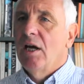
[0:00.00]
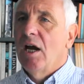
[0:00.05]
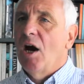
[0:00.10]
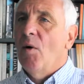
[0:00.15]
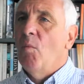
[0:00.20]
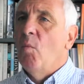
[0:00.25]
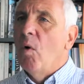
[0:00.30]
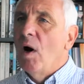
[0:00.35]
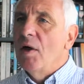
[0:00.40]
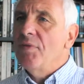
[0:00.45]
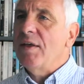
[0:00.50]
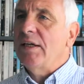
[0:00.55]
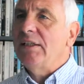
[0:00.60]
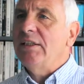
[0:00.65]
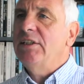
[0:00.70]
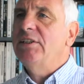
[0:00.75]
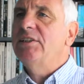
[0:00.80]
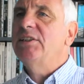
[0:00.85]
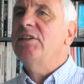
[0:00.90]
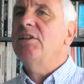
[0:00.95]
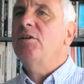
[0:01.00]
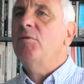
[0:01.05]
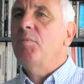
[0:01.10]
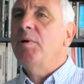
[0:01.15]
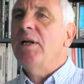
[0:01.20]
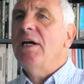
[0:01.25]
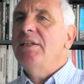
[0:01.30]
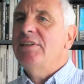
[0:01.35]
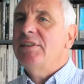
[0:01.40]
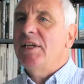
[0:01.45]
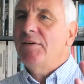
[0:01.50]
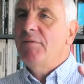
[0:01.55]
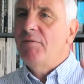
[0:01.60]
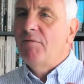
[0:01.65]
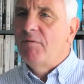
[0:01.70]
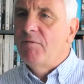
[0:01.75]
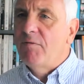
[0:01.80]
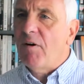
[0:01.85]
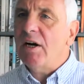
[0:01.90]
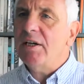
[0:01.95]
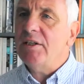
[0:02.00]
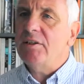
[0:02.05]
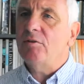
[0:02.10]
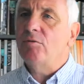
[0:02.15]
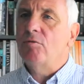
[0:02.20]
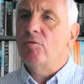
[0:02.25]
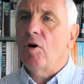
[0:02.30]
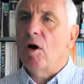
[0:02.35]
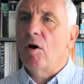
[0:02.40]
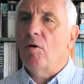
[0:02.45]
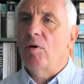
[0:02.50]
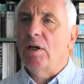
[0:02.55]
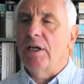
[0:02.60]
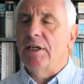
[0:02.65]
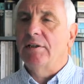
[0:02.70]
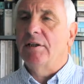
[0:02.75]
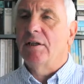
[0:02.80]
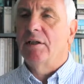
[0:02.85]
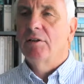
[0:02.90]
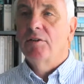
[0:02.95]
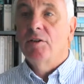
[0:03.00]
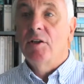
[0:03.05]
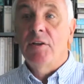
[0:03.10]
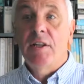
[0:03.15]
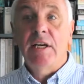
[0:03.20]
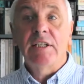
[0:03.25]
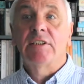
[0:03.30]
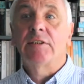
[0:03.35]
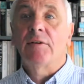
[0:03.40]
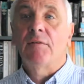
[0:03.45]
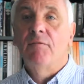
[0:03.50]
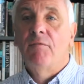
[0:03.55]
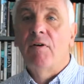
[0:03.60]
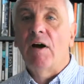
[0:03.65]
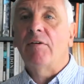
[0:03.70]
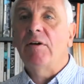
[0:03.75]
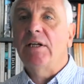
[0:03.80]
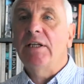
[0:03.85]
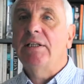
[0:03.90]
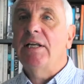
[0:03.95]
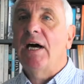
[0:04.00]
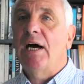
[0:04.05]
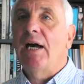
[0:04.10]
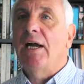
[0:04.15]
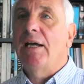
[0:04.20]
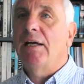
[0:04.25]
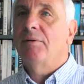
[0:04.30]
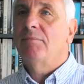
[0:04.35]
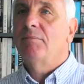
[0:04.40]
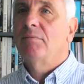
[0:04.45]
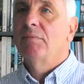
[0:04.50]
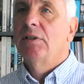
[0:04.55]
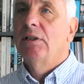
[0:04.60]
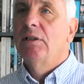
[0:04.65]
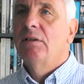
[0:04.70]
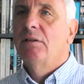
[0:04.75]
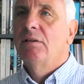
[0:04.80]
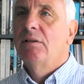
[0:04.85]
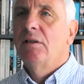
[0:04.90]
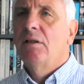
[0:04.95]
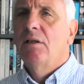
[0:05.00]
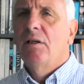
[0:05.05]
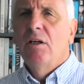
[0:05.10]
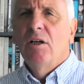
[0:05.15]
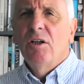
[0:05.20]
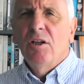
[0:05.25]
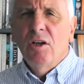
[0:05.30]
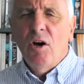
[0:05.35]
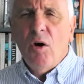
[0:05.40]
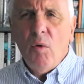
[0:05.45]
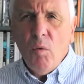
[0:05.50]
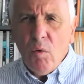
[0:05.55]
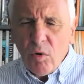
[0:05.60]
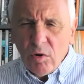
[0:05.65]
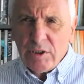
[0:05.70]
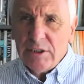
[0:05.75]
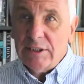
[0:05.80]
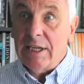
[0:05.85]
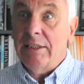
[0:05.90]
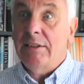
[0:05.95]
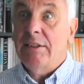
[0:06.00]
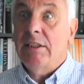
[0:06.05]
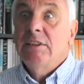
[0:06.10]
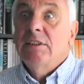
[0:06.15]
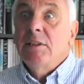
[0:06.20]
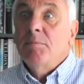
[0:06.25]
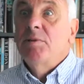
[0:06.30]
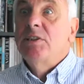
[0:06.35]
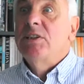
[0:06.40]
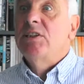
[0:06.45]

and one that he still plays a vital role in to this very day. Coordinating some